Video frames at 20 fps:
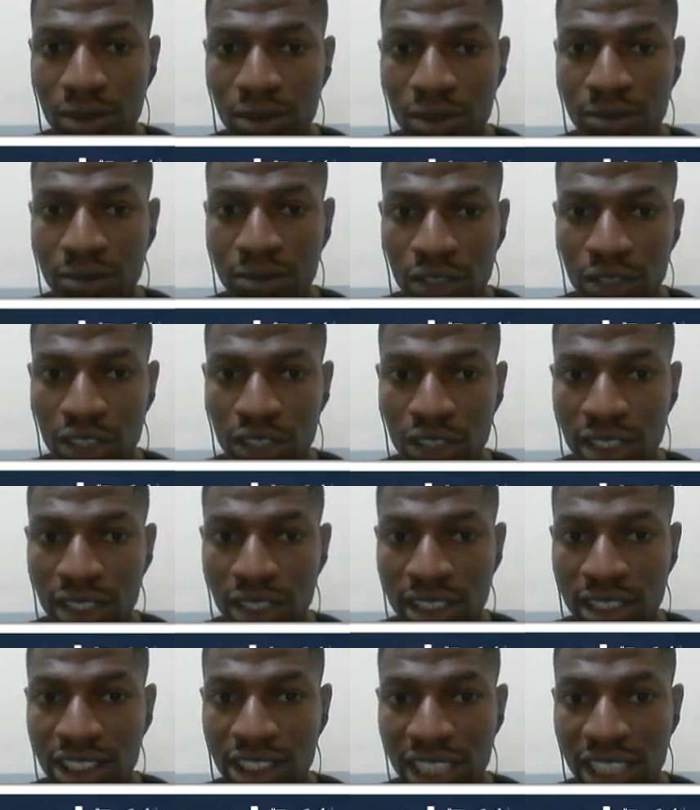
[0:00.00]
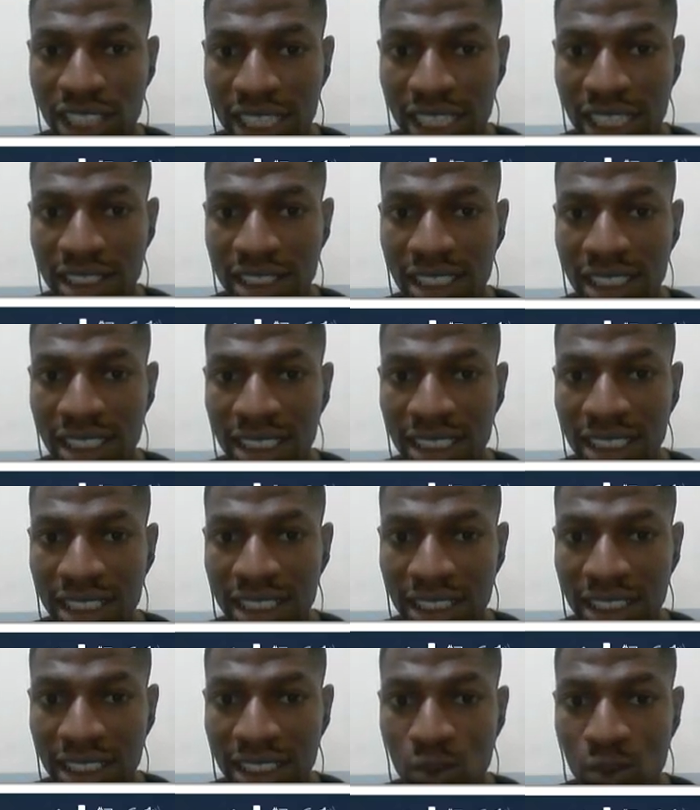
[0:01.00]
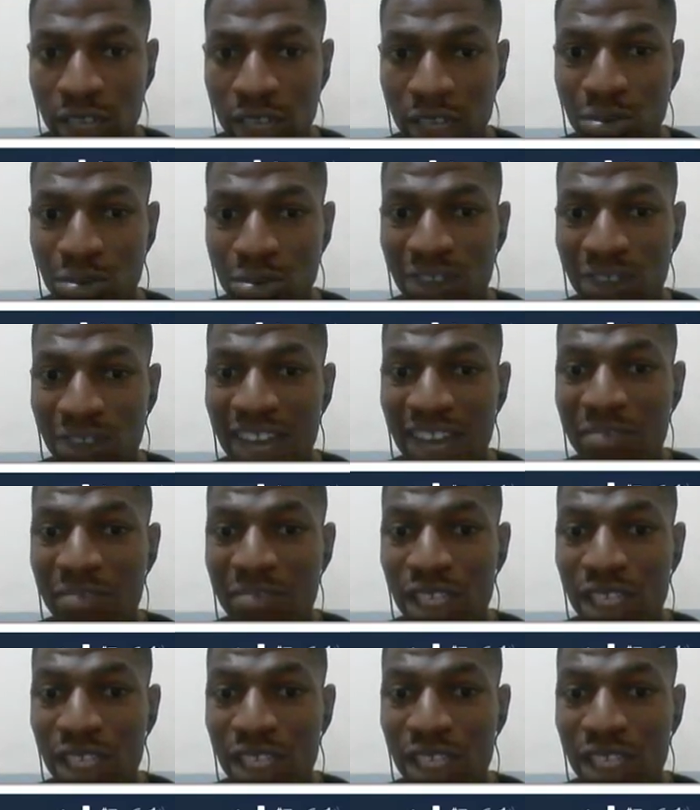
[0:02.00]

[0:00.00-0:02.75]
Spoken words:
So as you can see, she has 31.5